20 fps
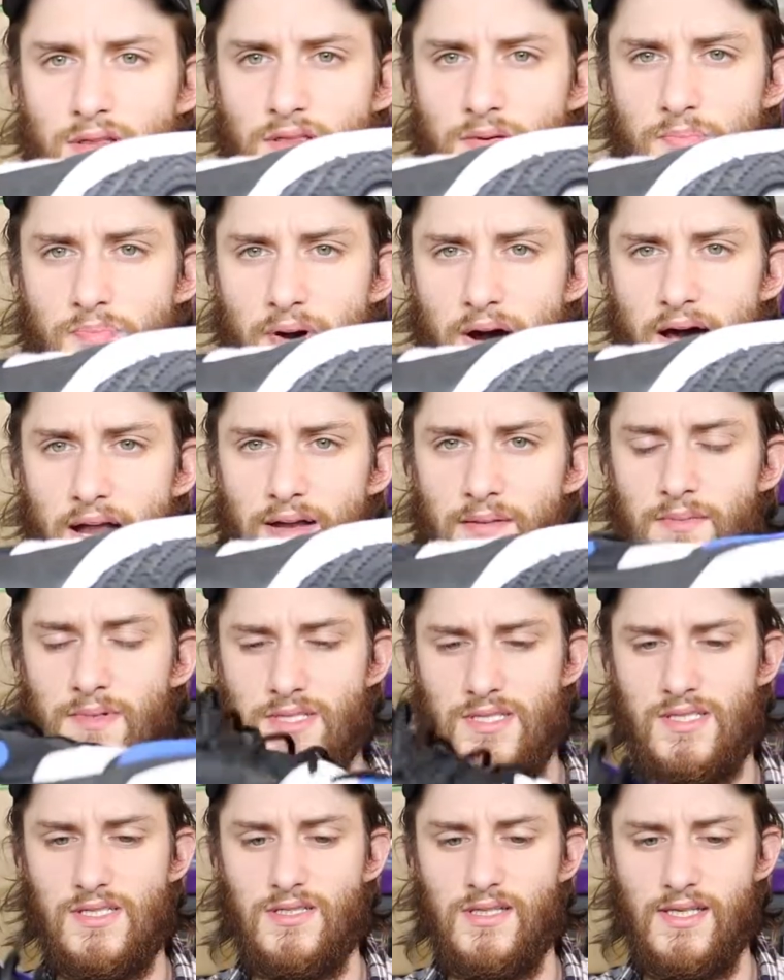The bottom
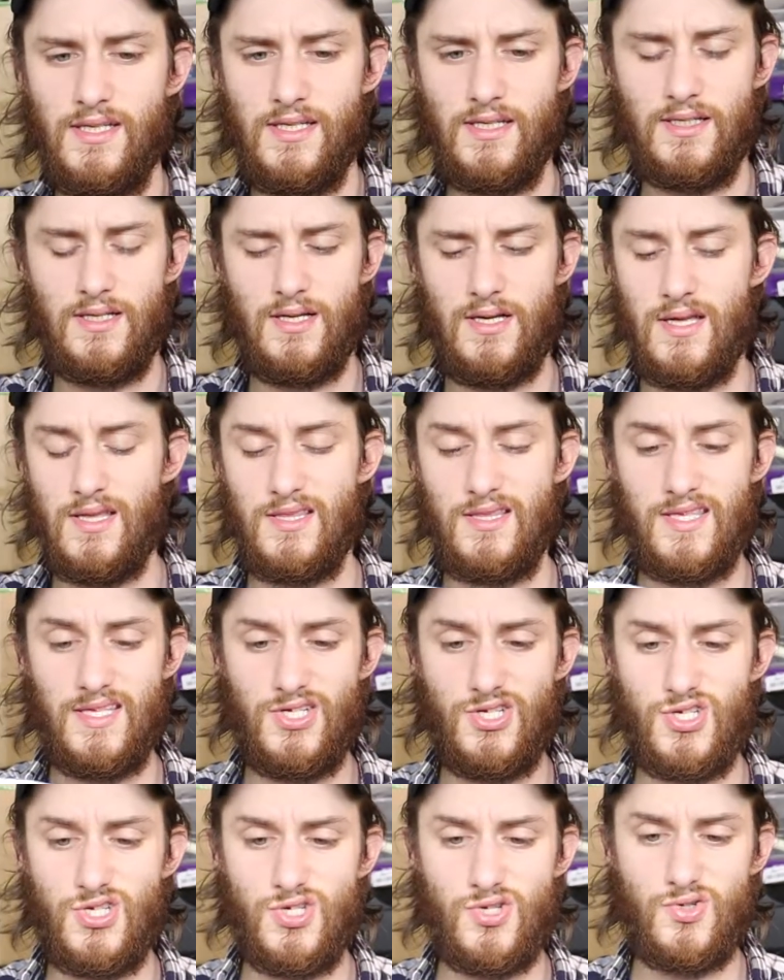is clean.
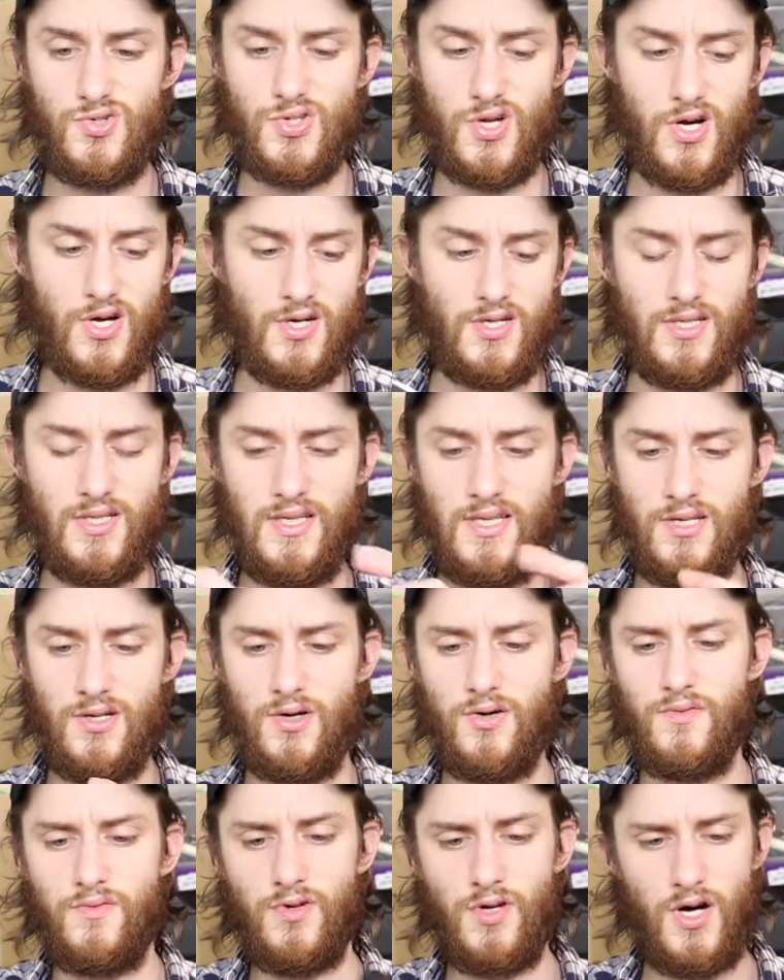These shoes are clean
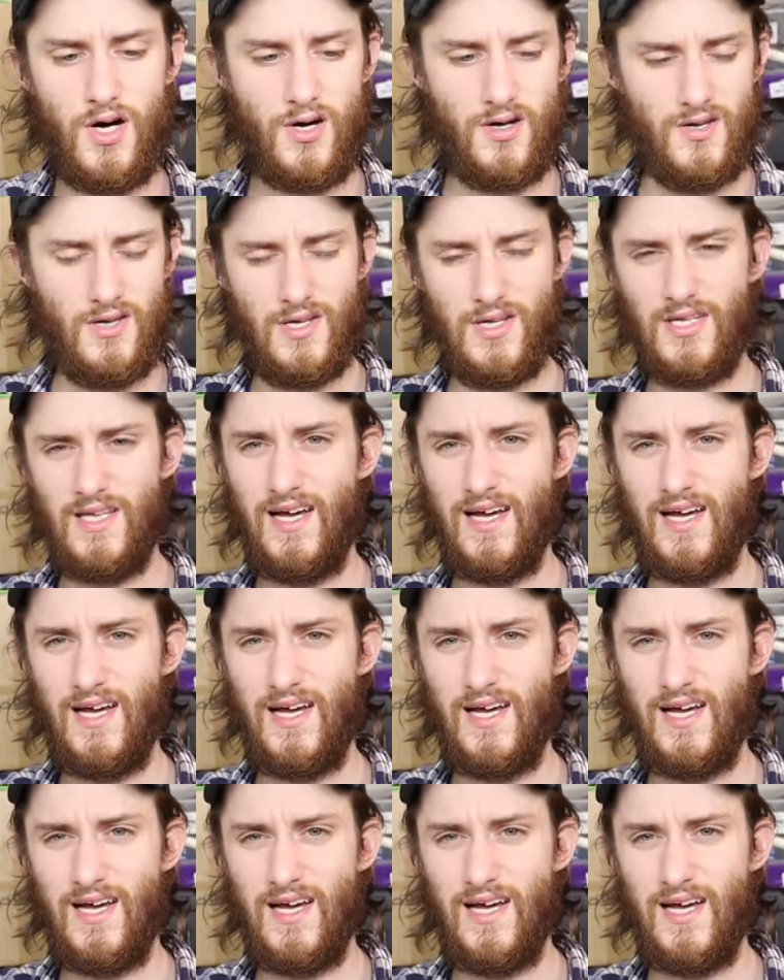overall.